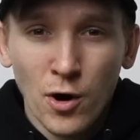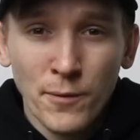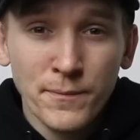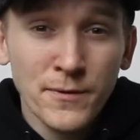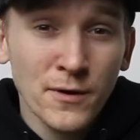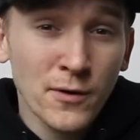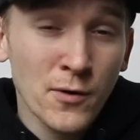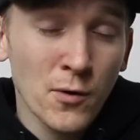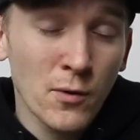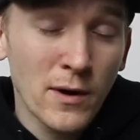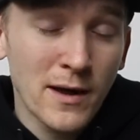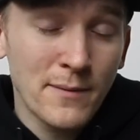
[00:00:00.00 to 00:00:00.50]

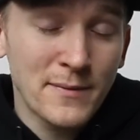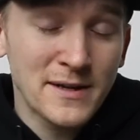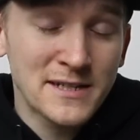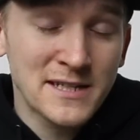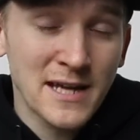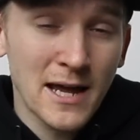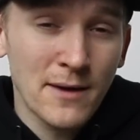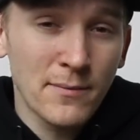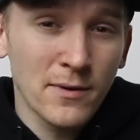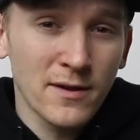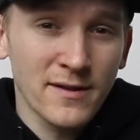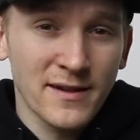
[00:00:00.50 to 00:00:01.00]
Optical image
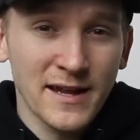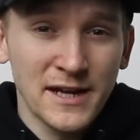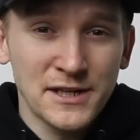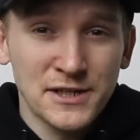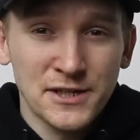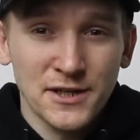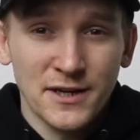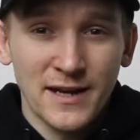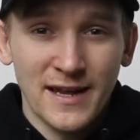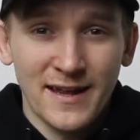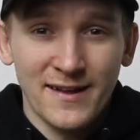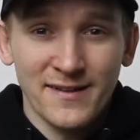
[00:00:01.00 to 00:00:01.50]

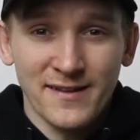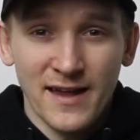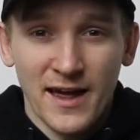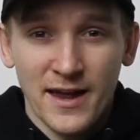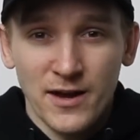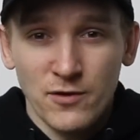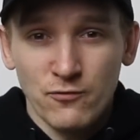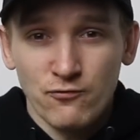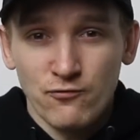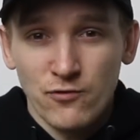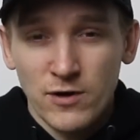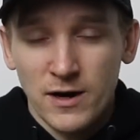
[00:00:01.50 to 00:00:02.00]
stabilization is
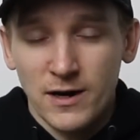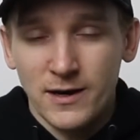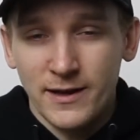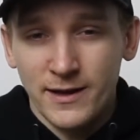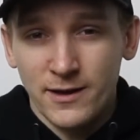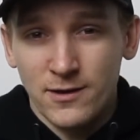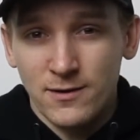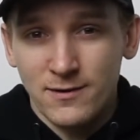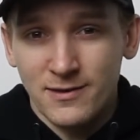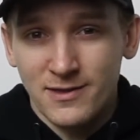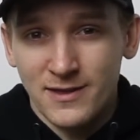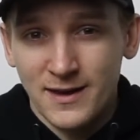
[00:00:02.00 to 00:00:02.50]
a really
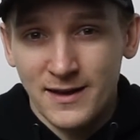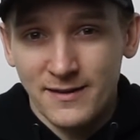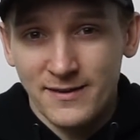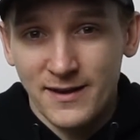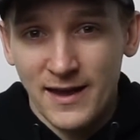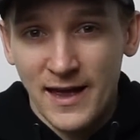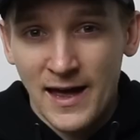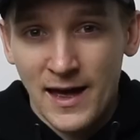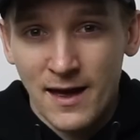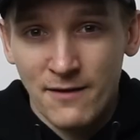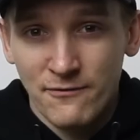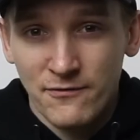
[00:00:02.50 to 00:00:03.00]
good thing to
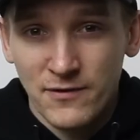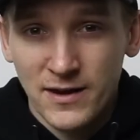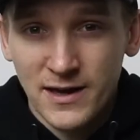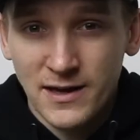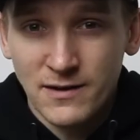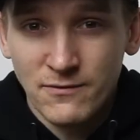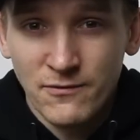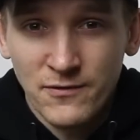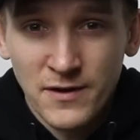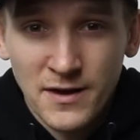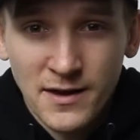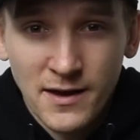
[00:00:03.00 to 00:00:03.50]
have.
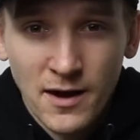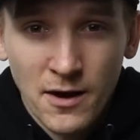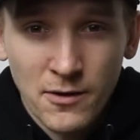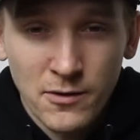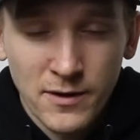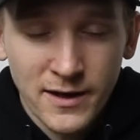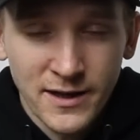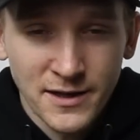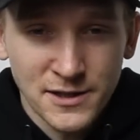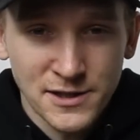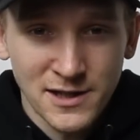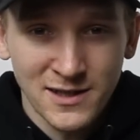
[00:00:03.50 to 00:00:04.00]
In video,
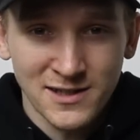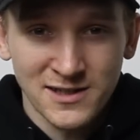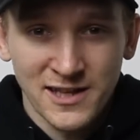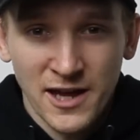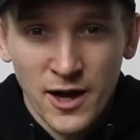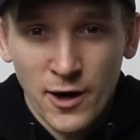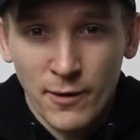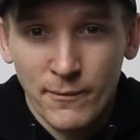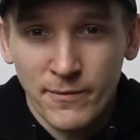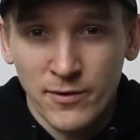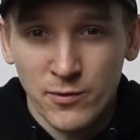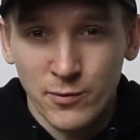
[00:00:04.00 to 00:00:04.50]
it just
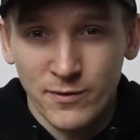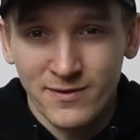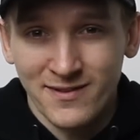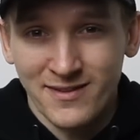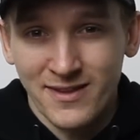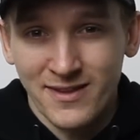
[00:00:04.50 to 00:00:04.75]
helps with